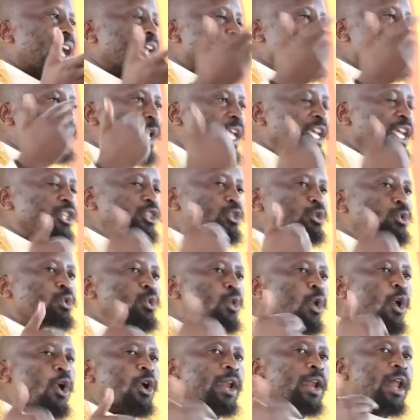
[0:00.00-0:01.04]
land, we
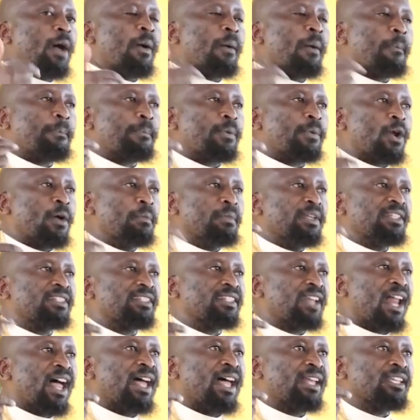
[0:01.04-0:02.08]
too, on our
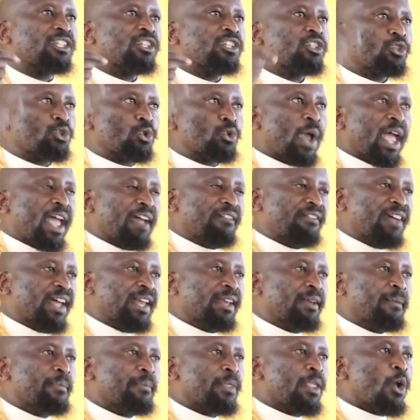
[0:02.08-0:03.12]
promised land to
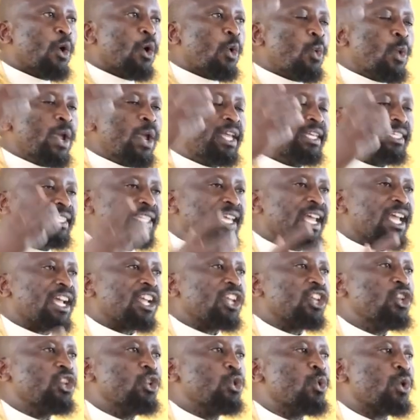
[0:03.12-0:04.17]
heaven, we
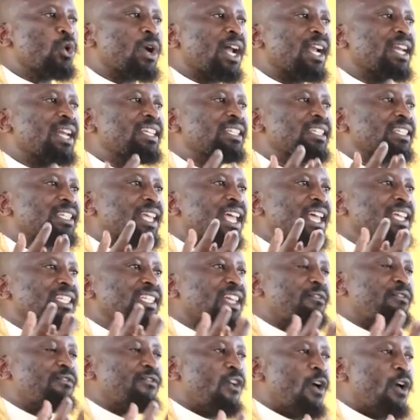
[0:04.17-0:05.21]
take Eucharist
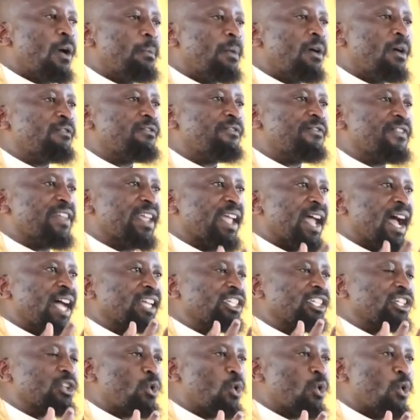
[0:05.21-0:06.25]
as a form of
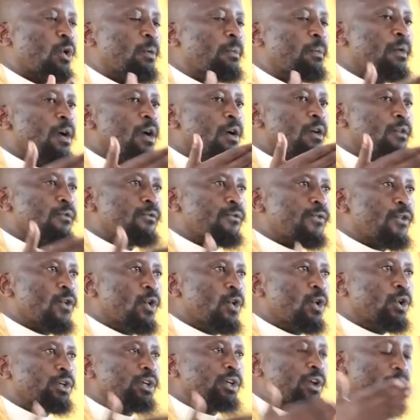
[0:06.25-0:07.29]
viaticum,
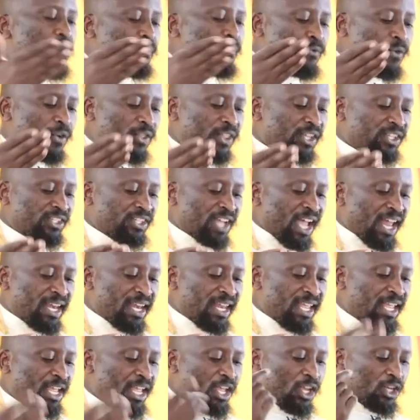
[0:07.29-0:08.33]
food for the
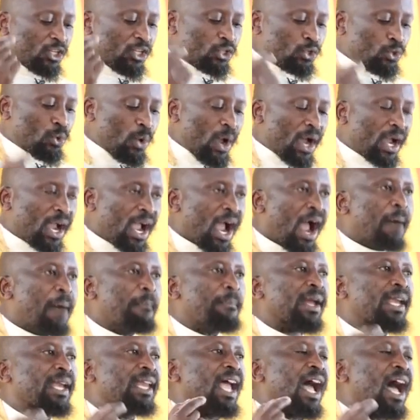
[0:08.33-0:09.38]
journey, to
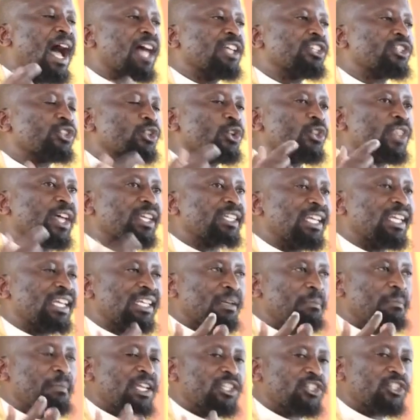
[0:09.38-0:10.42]
accompany us so that
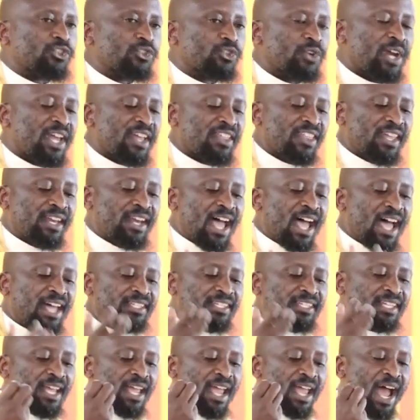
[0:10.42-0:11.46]
it may strengthen
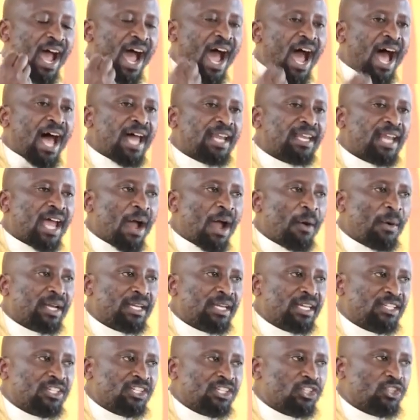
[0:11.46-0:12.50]
us and our
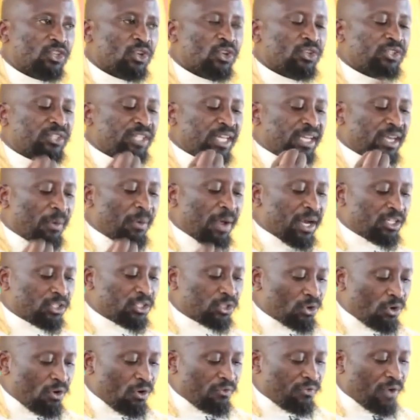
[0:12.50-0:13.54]
decisions and our
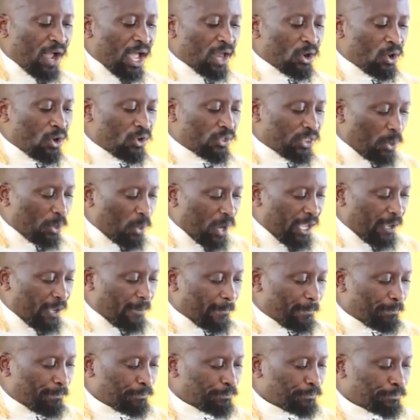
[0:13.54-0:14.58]
resolve along the
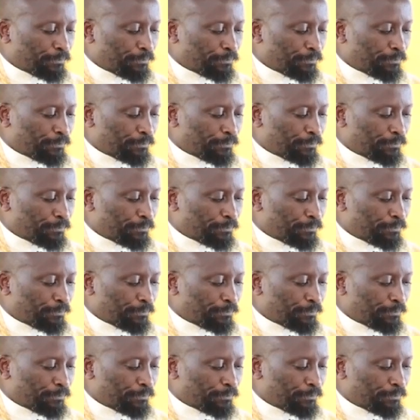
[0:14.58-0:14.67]
way.